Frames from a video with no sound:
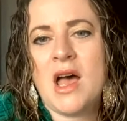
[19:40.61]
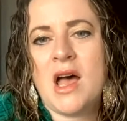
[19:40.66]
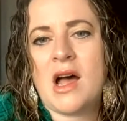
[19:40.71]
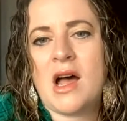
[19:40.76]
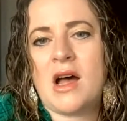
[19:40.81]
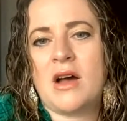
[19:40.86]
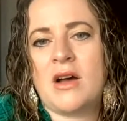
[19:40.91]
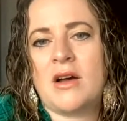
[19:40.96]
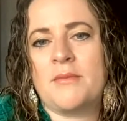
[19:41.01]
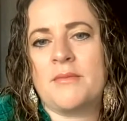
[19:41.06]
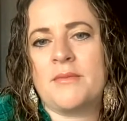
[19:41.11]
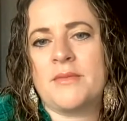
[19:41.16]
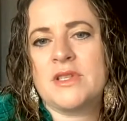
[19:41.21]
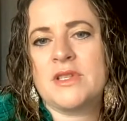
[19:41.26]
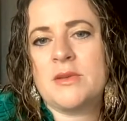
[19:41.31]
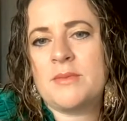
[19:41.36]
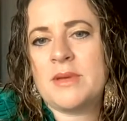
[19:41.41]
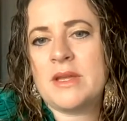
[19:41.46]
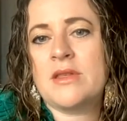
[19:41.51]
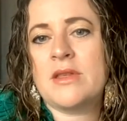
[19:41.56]

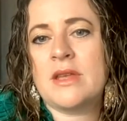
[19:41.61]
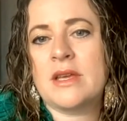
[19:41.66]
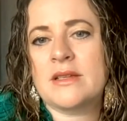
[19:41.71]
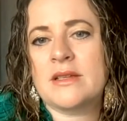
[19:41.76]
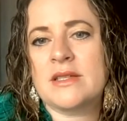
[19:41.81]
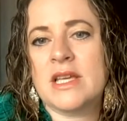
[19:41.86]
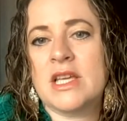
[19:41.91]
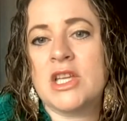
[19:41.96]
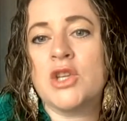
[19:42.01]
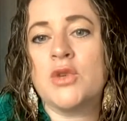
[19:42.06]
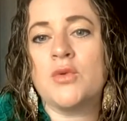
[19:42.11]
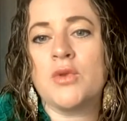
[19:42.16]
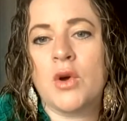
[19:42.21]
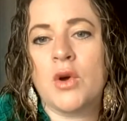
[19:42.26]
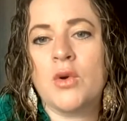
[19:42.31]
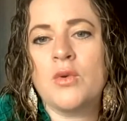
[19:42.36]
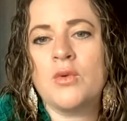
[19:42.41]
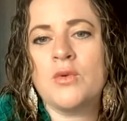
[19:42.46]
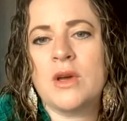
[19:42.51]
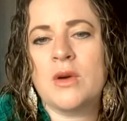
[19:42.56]
be things that
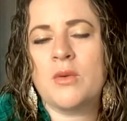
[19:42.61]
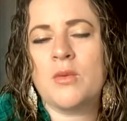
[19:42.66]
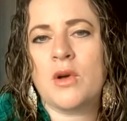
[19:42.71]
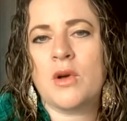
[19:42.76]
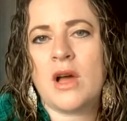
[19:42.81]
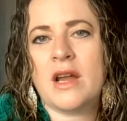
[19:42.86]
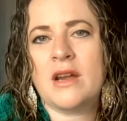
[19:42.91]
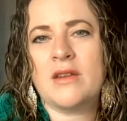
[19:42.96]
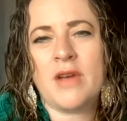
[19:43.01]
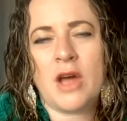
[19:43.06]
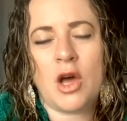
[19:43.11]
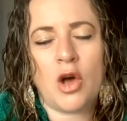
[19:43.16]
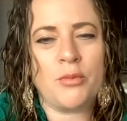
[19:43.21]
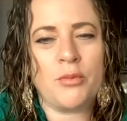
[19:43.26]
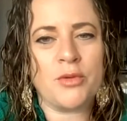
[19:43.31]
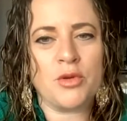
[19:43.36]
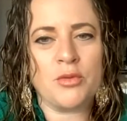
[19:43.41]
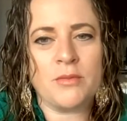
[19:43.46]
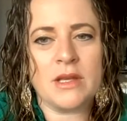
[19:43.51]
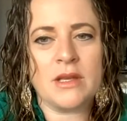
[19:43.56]
that will kind of
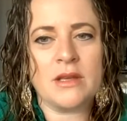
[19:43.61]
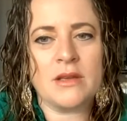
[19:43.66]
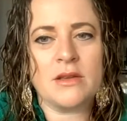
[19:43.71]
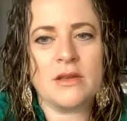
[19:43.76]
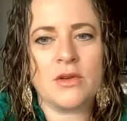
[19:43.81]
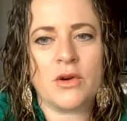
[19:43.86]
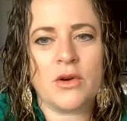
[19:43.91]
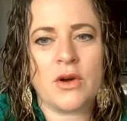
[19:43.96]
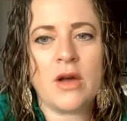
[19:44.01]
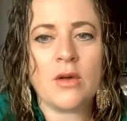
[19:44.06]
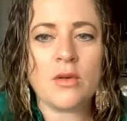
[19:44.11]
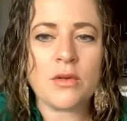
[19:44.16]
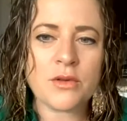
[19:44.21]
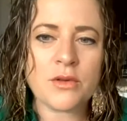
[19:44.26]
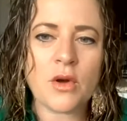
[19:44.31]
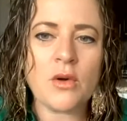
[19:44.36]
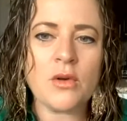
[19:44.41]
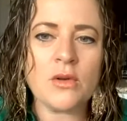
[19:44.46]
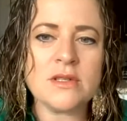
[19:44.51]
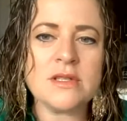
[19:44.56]
help you meet your health
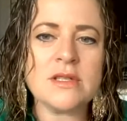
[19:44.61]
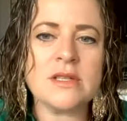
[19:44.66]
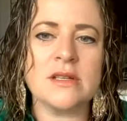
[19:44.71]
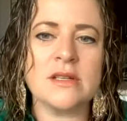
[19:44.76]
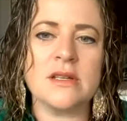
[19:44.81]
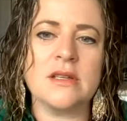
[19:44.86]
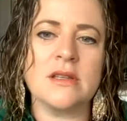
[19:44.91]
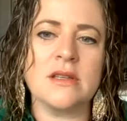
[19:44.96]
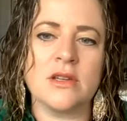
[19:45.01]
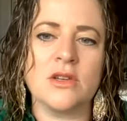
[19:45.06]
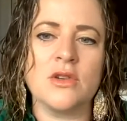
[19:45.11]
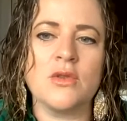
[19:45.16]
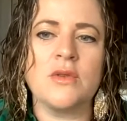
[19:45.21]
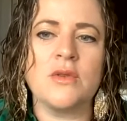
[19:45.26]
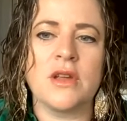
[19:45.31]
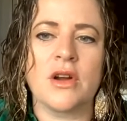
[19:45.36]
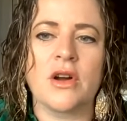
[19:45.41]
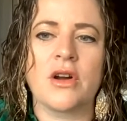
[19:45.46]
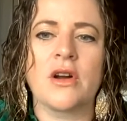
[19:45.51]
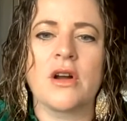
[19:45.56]
goals in the new
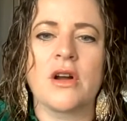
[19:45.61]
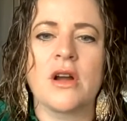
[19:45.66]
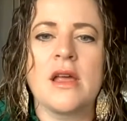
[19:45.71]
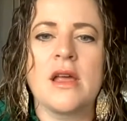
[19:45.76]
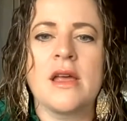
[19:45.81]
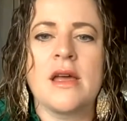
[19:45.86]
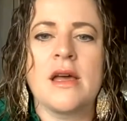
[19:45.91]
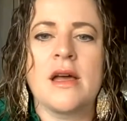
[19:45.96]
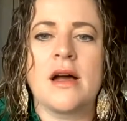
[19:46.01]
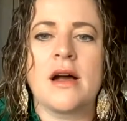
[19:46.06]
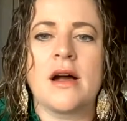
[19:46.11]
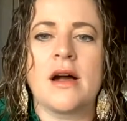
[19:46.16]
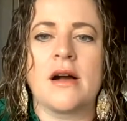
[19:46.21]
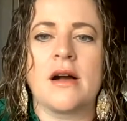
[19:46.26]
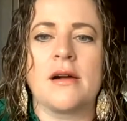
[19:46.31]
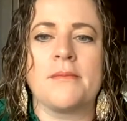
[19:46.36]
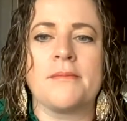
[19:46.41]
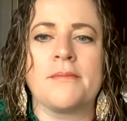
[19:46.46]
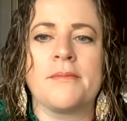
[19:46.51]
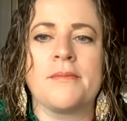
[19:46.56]
year.
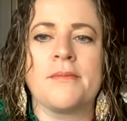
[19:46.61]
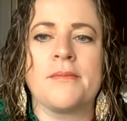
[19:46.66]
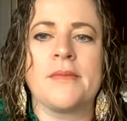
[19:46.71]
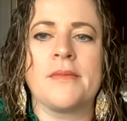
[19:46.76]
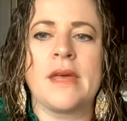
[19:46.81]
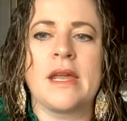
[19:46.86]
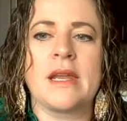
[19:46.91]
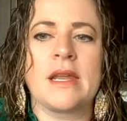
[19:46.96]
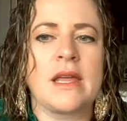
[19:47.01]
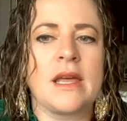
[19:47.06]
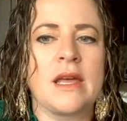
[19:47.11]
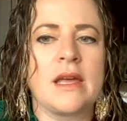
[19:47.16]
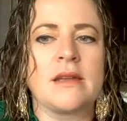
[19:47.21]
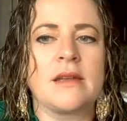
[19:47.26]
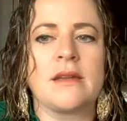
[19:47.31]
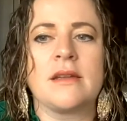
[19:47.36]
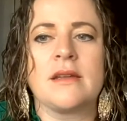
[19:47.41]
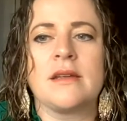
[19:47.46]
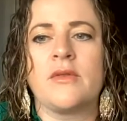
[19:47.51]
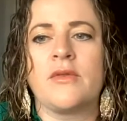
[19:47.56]
And
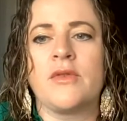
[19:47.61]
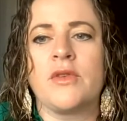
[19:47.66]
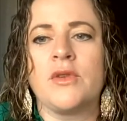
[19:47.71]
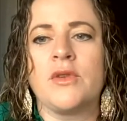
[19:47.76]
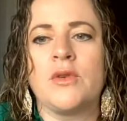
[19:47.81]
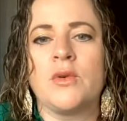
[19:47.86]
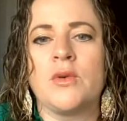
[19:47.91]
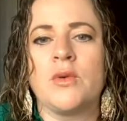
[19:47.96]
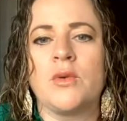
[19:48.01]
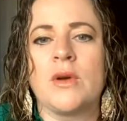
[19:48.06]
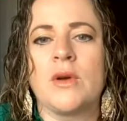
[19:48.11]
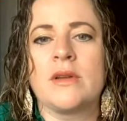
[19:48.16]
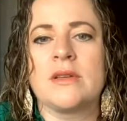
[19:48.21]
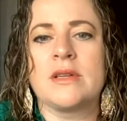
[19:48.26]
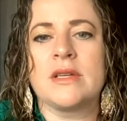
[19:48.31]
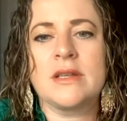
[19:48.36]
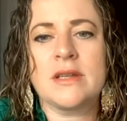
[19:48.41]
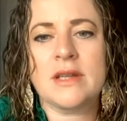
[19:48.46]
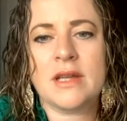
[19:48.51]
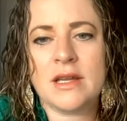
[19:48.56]
again, if you
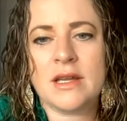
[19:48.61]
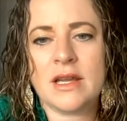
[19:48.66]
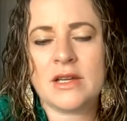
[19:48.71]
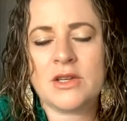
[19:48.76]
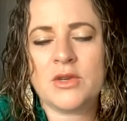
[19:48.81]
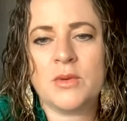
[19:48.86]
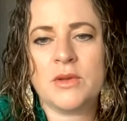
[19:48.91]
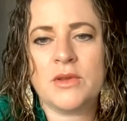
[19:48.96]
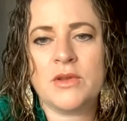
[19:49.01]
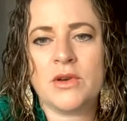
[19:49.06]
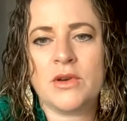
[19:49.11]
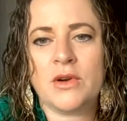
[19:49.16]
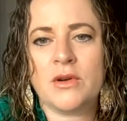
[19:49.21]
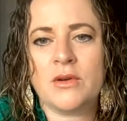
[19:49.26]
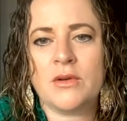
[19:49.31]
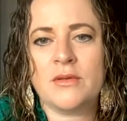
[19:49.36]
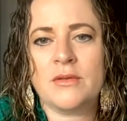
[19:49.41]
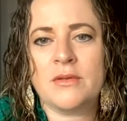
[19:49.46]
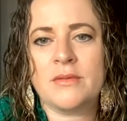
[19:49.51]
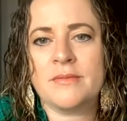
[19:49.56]
didn't connect with
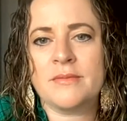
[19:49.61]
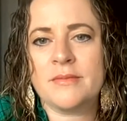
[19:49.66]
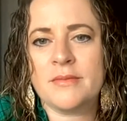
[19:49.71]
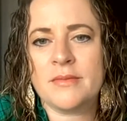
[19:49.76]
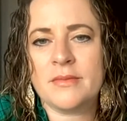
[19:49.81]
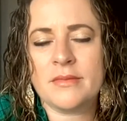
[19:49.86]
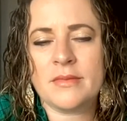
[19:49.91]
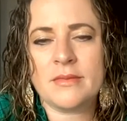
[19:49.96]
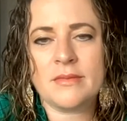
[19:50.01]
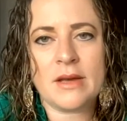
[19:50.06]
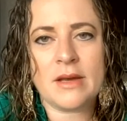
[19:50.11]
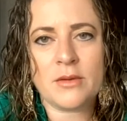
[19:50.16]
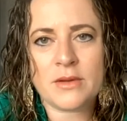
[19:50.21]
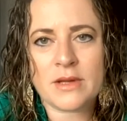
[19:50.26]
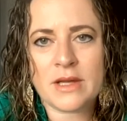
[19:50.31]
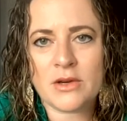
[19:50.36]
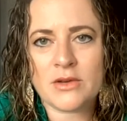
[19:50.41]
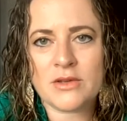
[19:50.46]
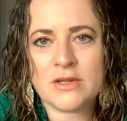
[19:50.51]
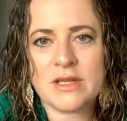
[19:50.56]
your
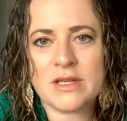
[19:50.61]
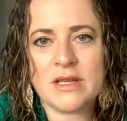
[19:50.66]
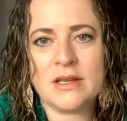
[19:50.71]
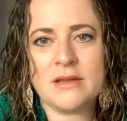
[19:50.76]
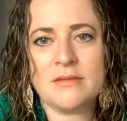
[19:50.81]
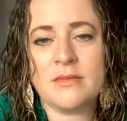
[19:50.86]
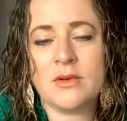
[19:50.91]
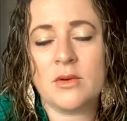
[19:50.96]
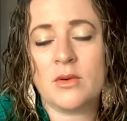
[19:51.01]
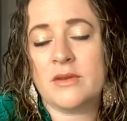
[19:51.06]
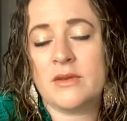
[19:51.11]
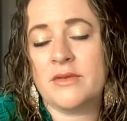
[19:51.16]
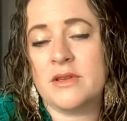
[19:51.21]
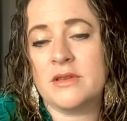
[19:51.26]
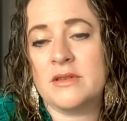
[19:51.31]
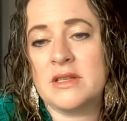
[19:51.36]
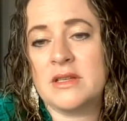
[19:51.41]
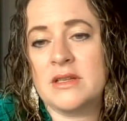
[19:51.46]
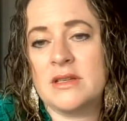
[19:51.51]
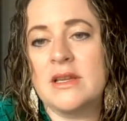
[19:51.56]
healthcare team, or if you
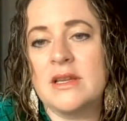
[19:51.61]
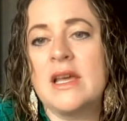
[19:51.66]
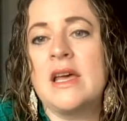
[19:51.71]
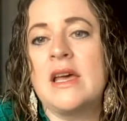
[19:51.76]
did,